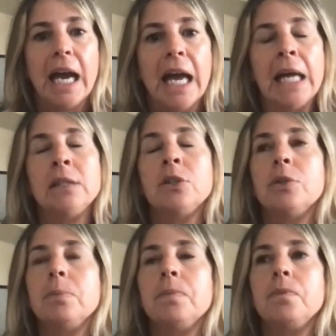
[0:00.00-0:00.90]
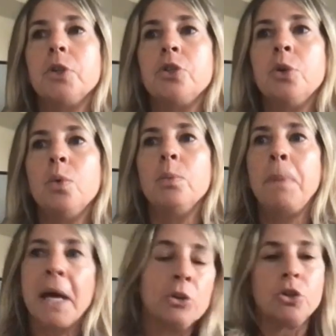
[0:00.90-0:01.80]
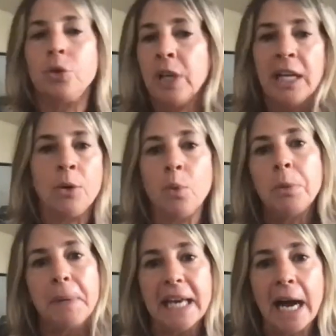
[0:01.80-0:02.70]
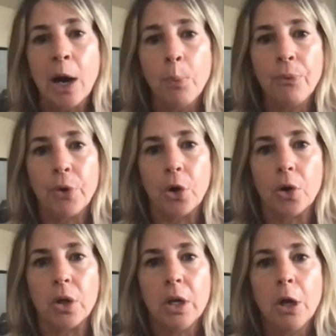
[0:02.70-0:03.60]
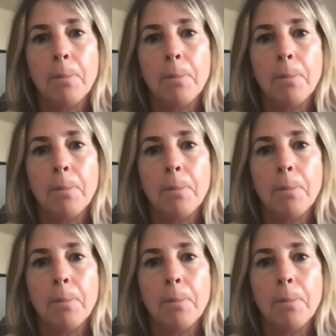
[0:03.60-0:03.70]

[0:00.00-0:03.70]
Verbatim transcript: And so, better screening would be helpful,